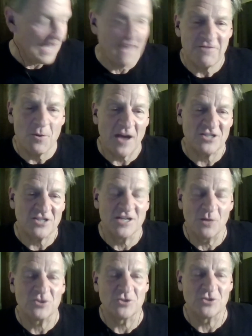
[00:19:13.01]
If you actually
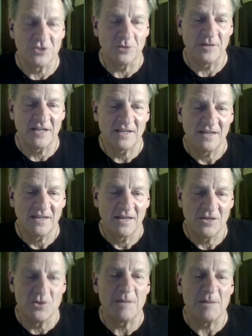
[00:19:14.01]
know what you're doing,
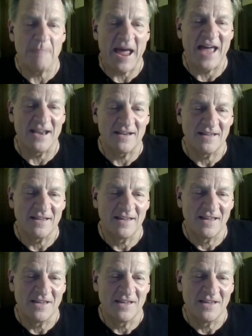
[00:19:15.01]
you get banned,